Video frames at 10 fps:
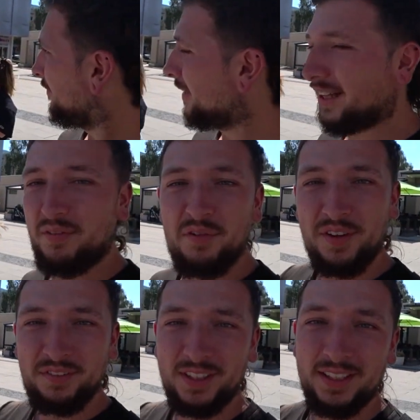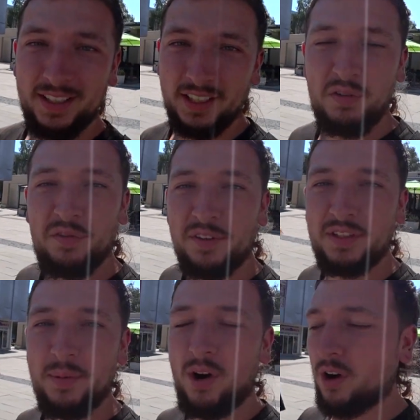
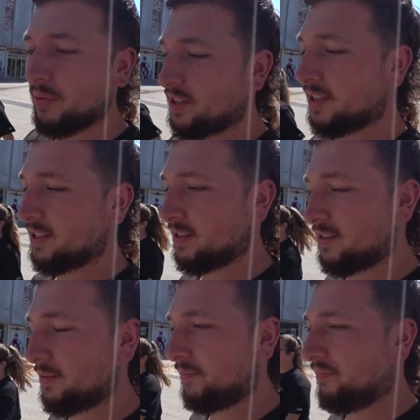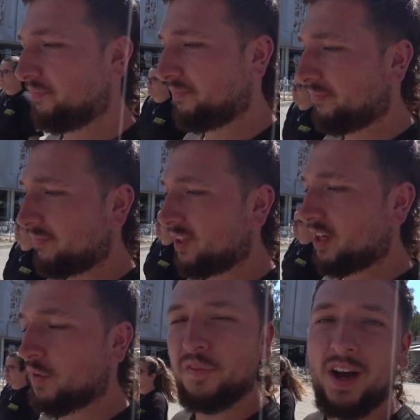$11.50 mark, which is
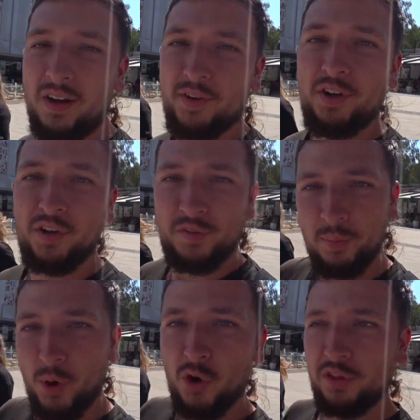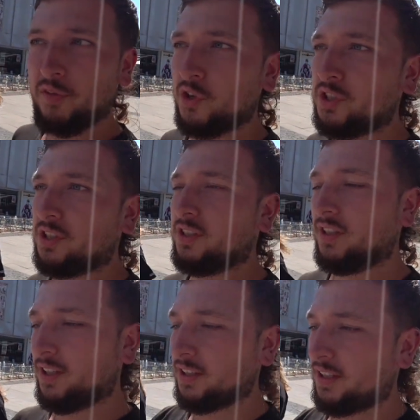a fiver for both of us
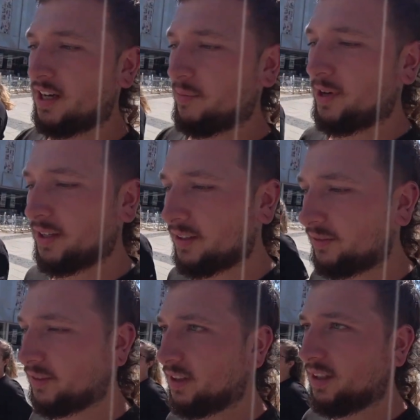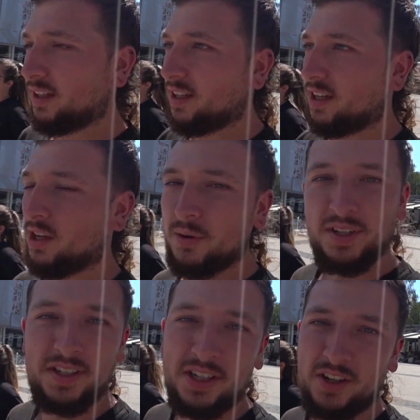and the kajmak, which
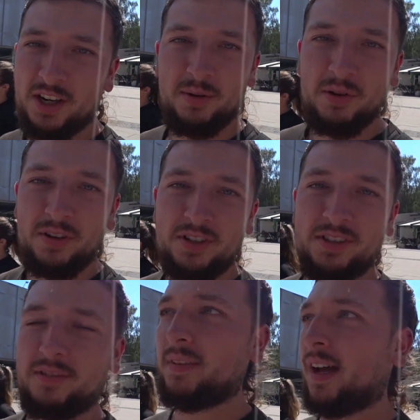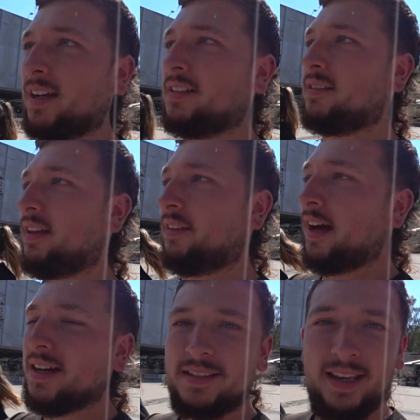is incredible because I
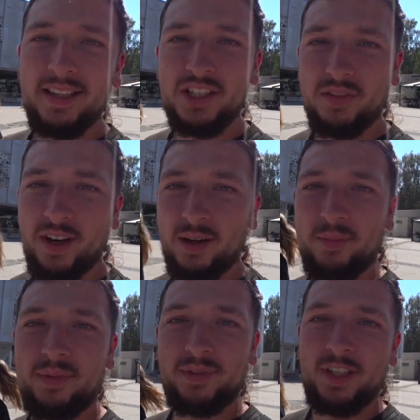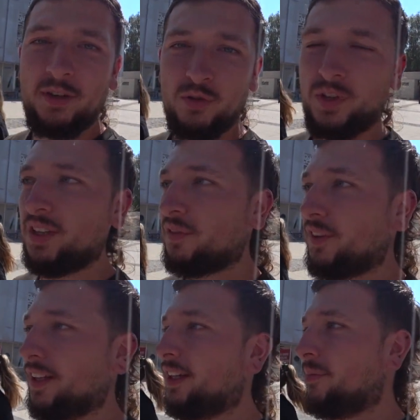had 10 Cevapi and it was really
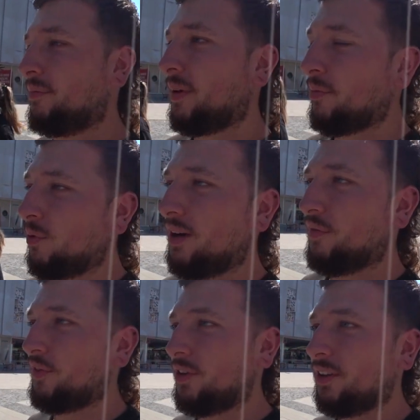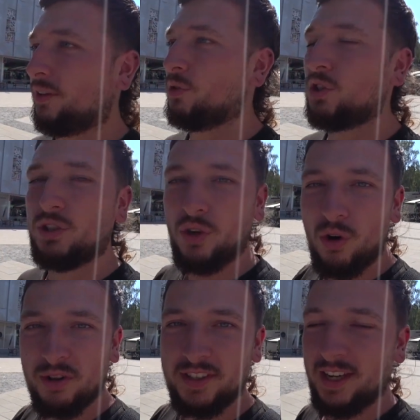filling. I'm quite full. It was
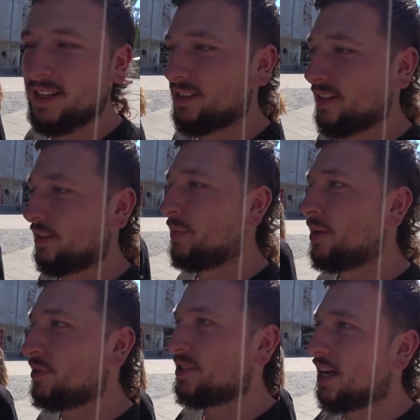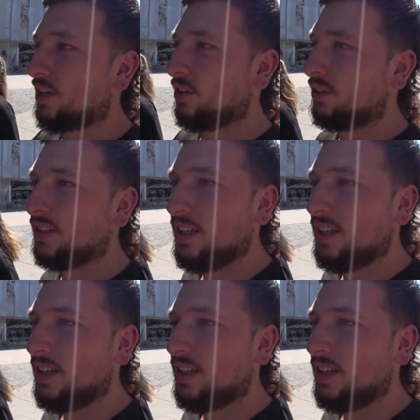so tasty. The meat was that good.